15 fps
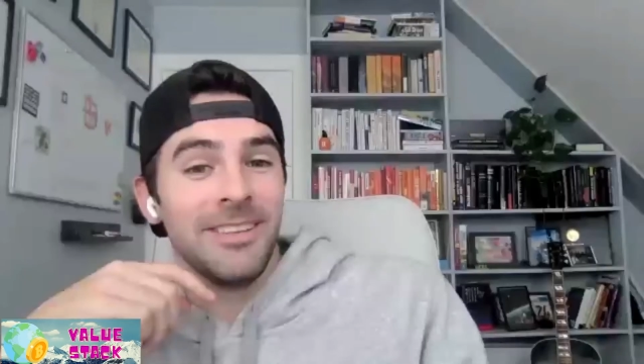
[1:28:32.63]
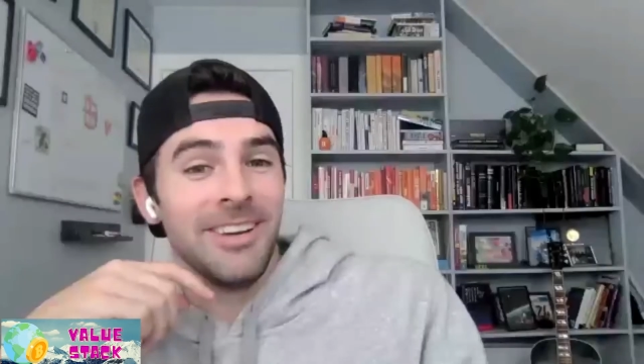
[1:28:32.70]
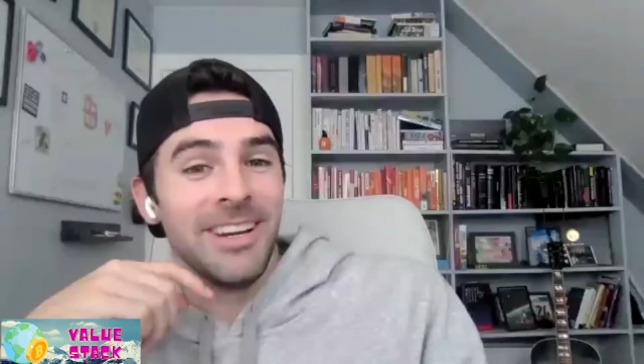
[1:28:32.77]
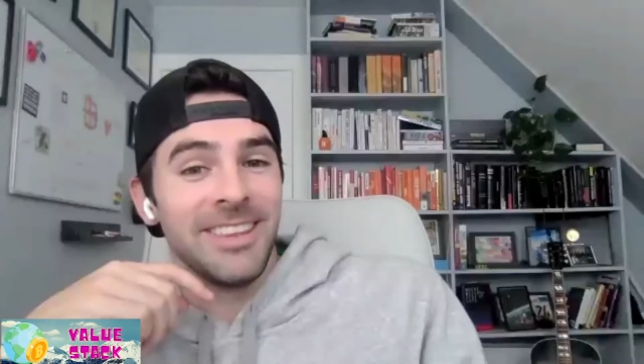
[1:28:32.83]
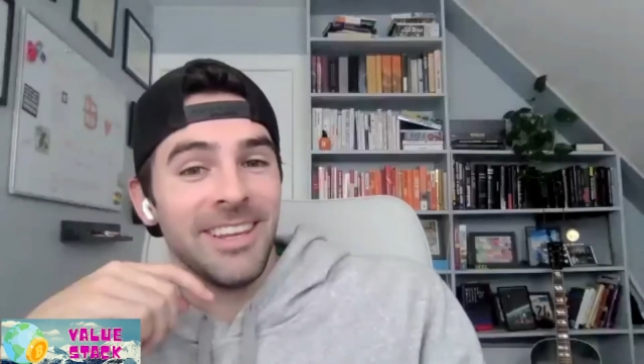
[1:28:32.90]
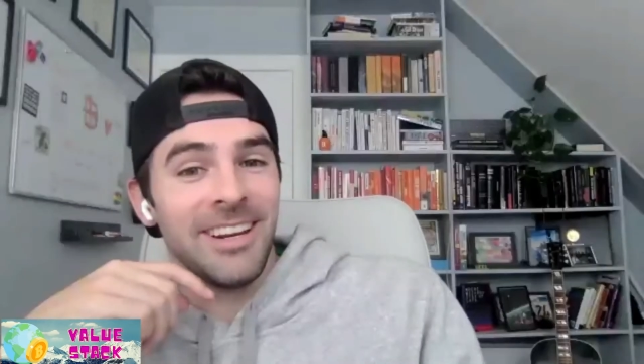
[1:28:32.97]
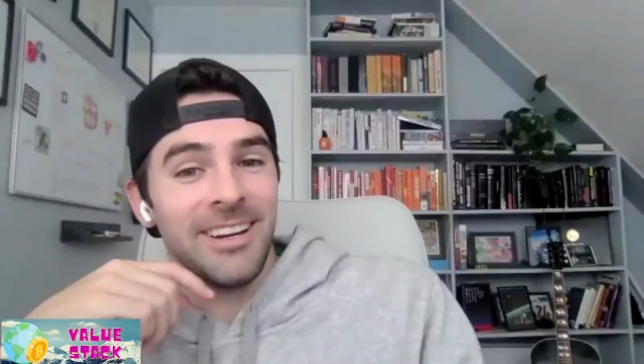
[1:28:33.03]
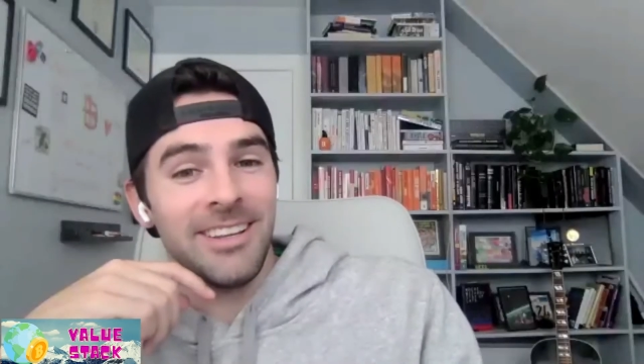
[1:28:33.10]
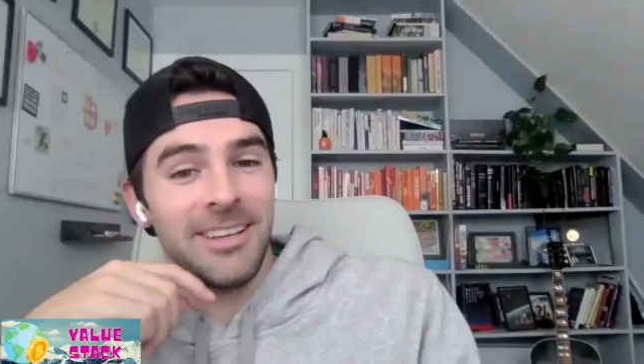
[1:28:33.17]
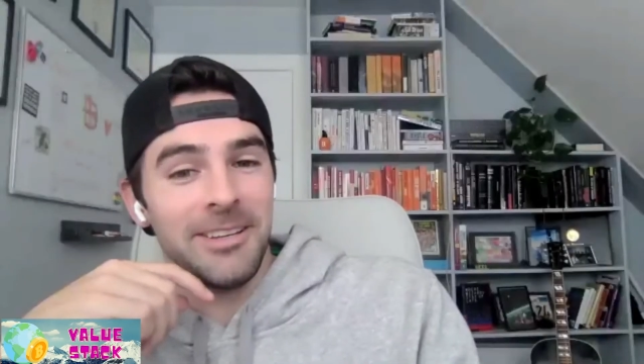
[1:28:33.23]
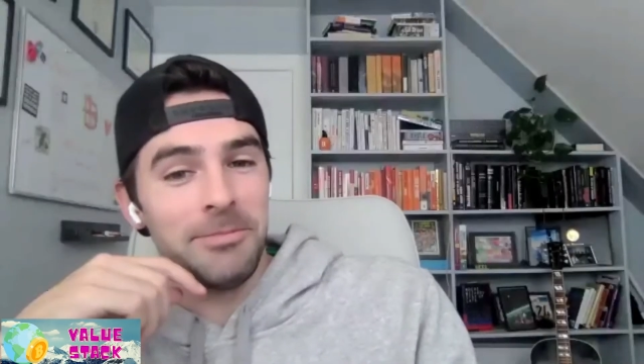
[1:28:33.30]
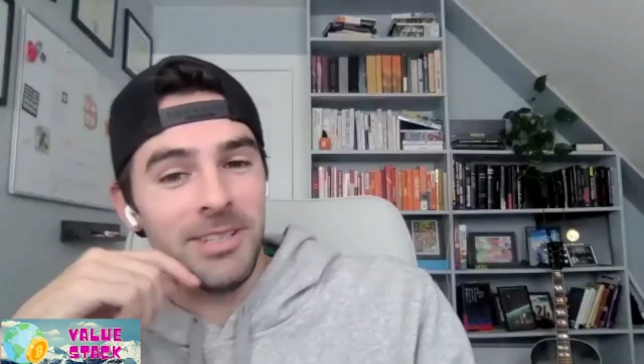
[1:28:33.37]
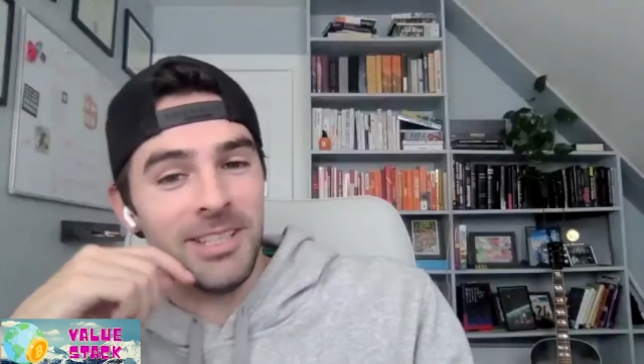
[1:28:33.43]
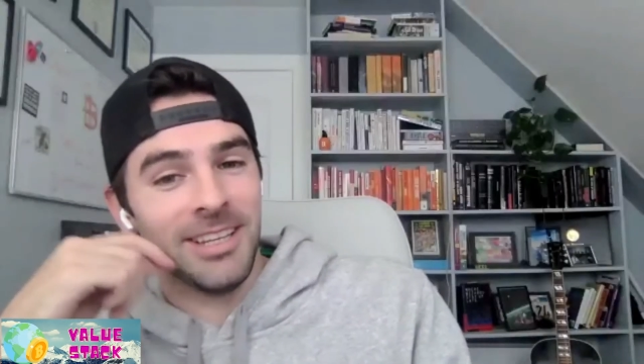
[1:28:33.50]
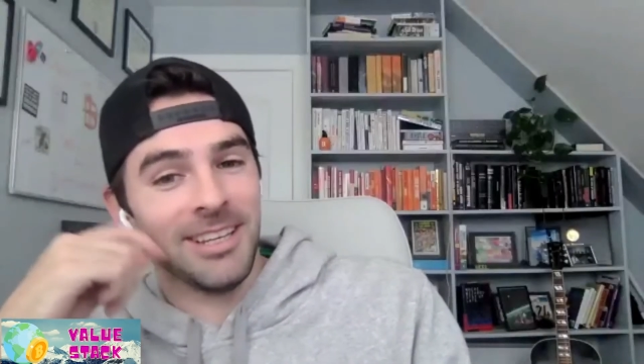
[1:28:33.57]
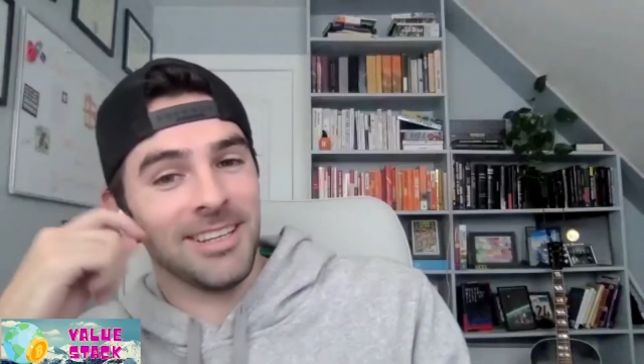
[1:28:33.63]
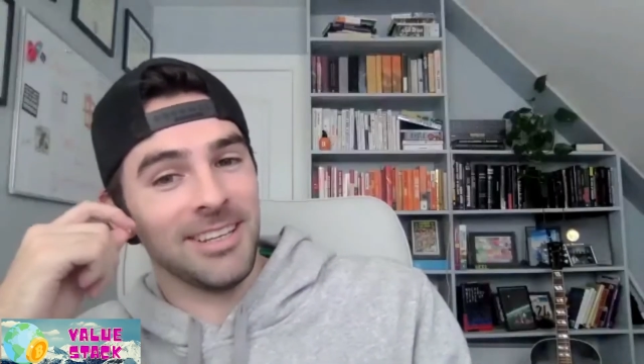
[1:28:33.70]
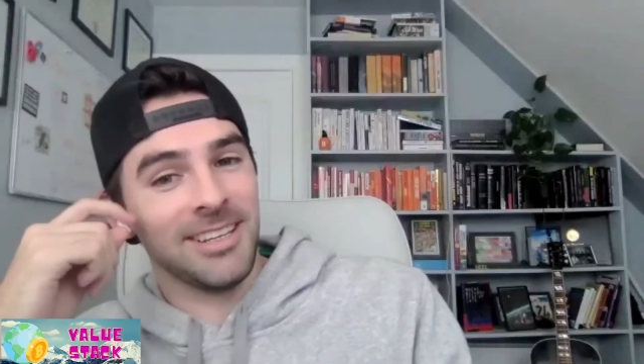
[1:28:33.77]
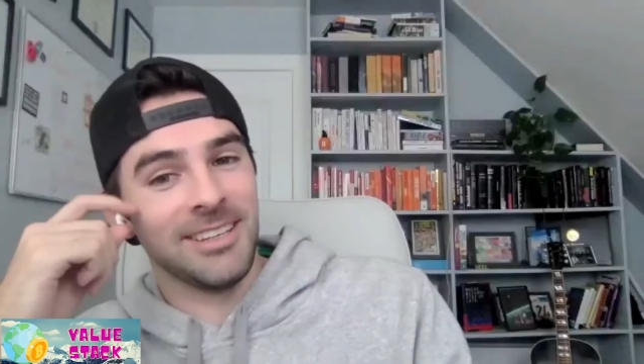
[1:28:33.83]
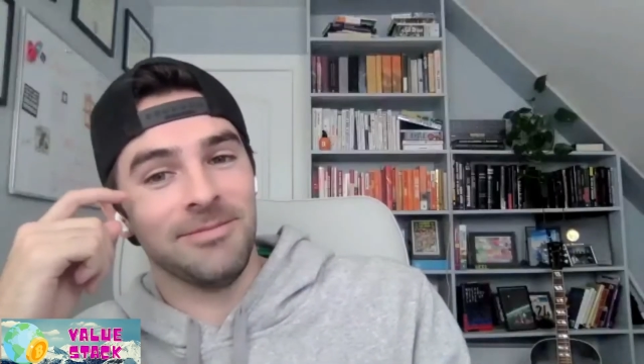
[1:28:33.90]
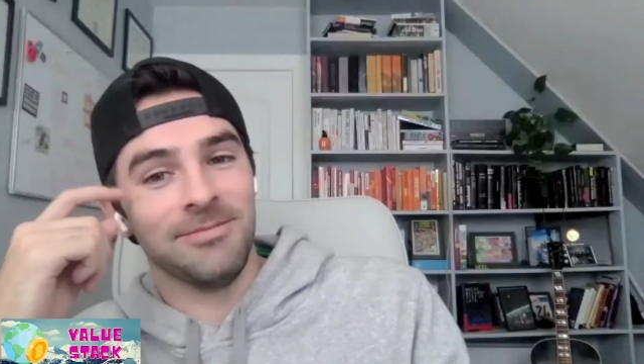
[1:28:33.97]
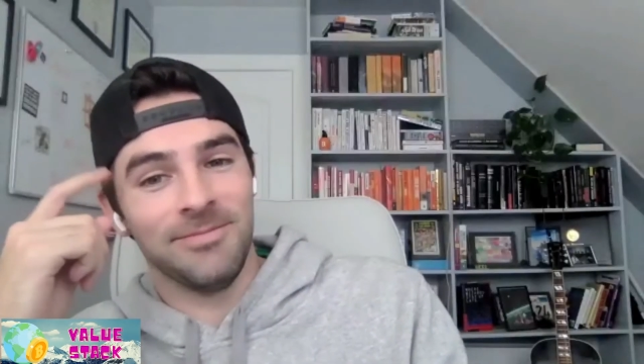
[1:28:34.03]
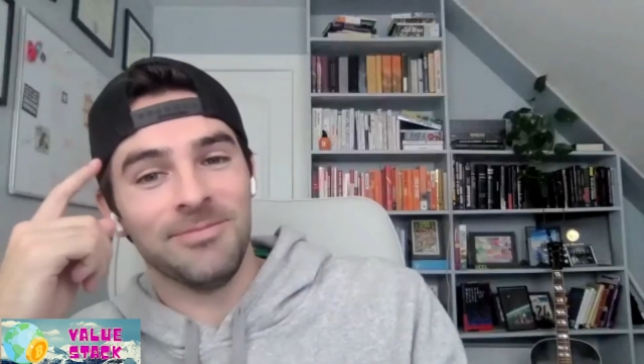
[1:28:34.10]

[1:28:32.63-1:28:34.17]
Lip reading: right there. That'd be like a.